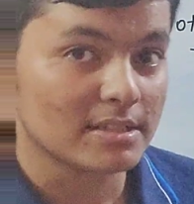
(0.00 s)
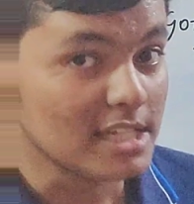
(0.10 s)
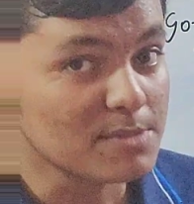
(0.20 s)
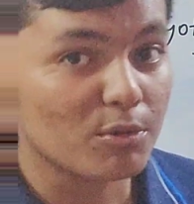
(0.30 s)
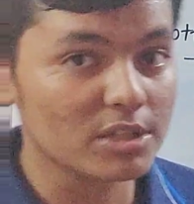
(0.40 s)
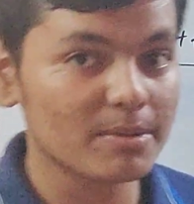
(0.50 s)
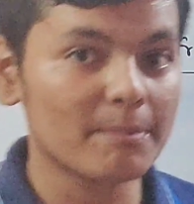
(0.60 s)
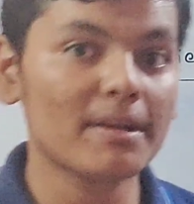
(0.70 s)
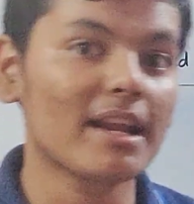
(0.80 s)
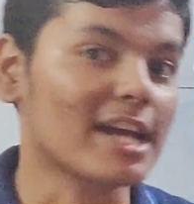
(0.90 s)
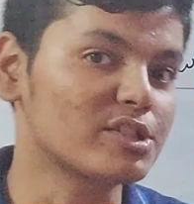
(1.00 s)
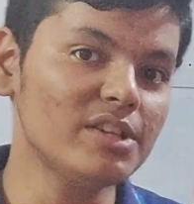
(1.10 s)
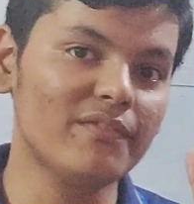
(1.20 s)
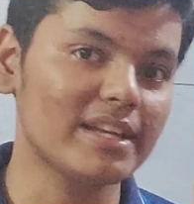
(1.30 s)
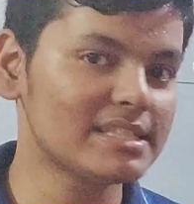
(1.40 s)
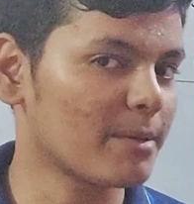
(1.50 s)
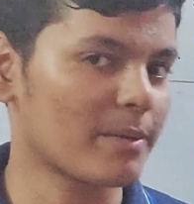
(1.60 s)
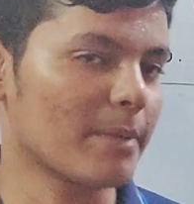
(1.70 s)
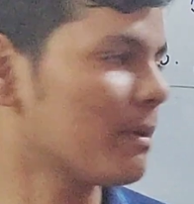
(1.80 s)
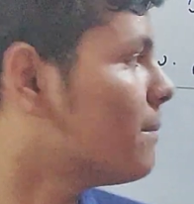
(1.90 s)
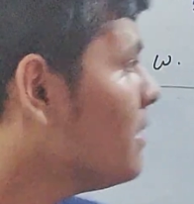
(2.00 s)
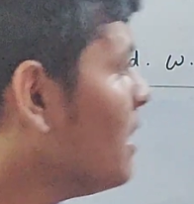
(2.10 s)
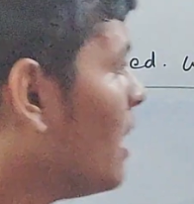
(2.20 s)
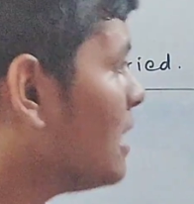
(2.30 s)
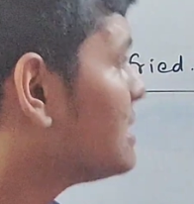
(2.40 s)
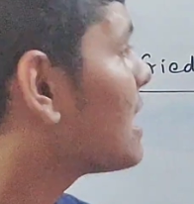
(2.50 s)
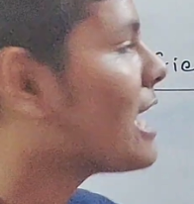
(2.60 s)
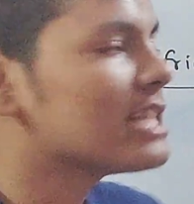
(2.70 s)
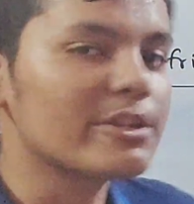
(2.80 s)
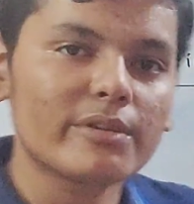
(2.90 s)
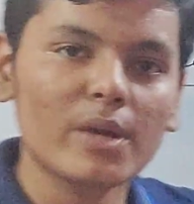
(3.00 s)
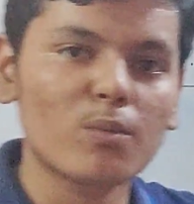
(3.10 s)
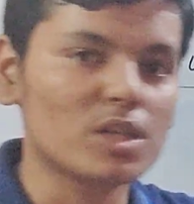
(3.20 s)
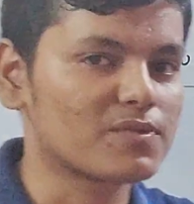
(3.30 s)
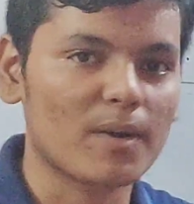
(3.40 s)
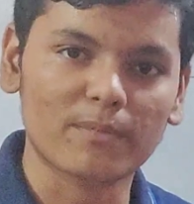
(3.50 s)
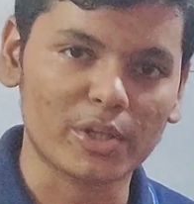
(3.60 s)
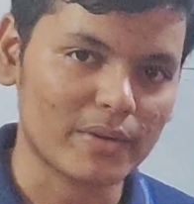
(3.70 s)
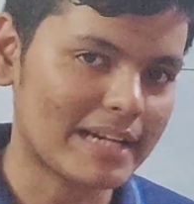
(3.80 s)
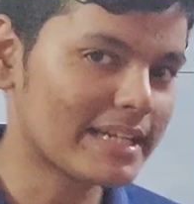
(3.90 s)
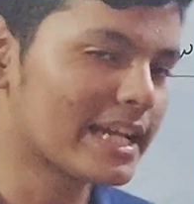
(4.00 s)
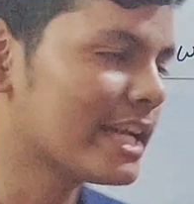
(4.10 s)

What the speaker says: these both people are actually very separate people. Sir Isaac Newton was from the United